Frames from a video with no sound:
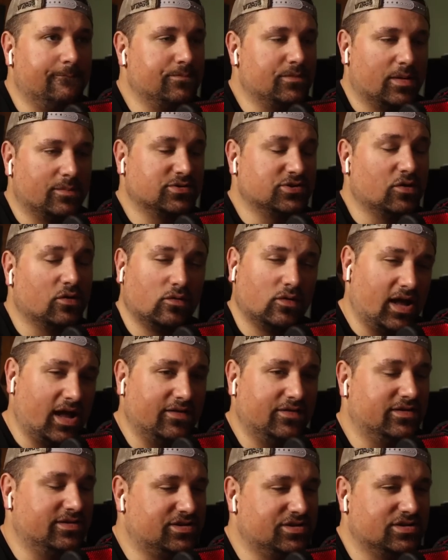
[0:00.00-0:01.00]
I'm so
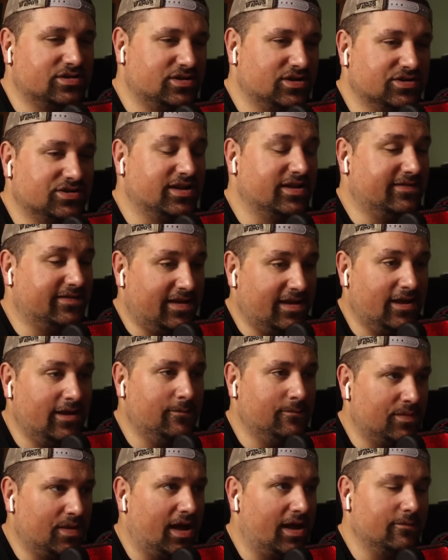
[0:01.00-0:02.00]
glad this is just a
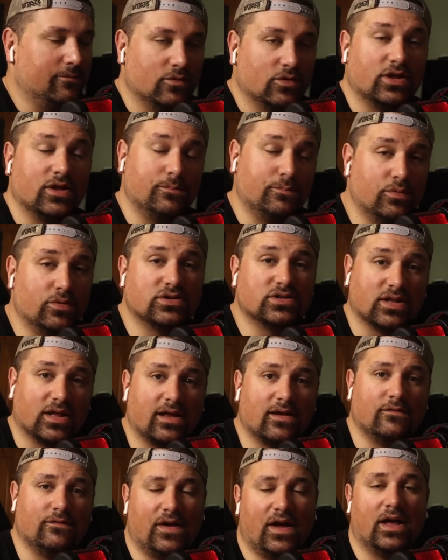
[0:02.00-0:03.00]
team that really puts a
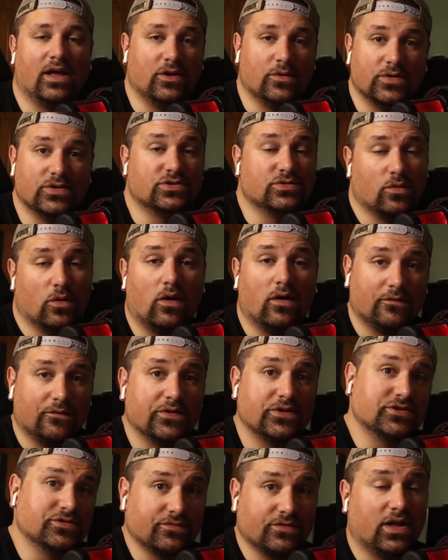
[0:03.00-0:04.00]
lot of value into
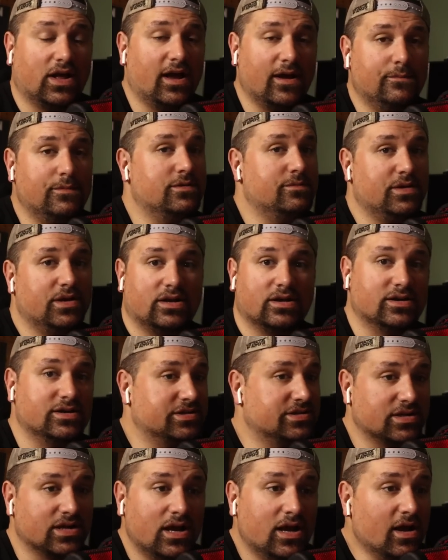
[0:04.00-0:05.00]
offensive linemen,
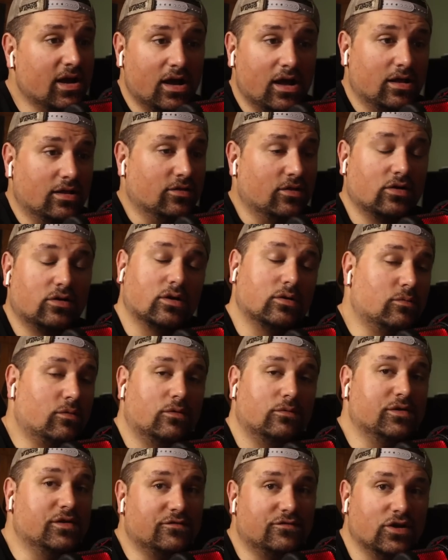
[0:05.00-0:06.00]
because look at
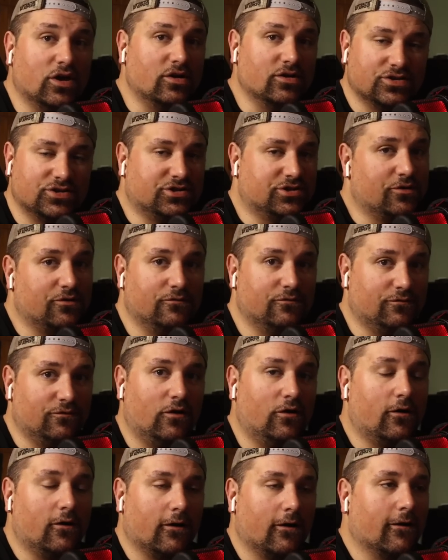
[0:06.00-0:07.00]
what we've done so
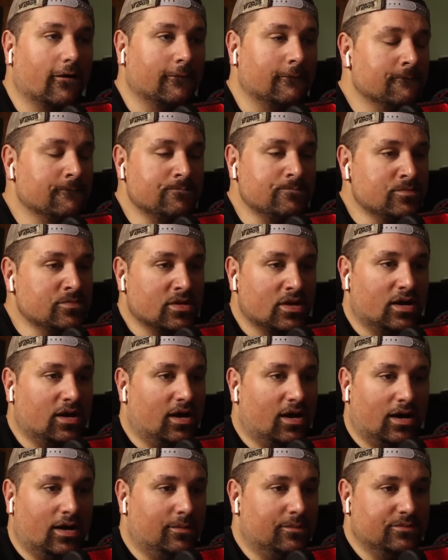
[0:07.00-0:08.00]
far.
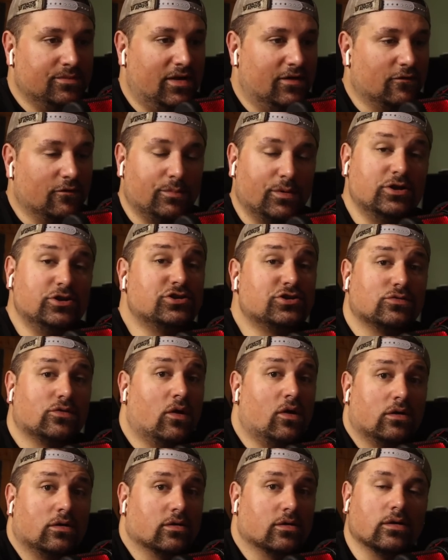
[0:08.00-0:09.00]
Never been
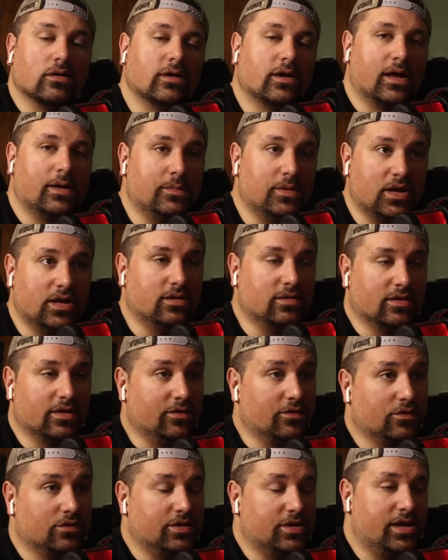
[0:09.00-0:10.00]
stronger. I mean,
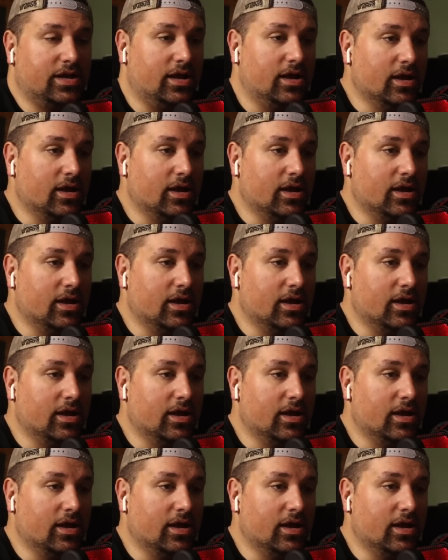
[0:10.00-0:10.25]
literally,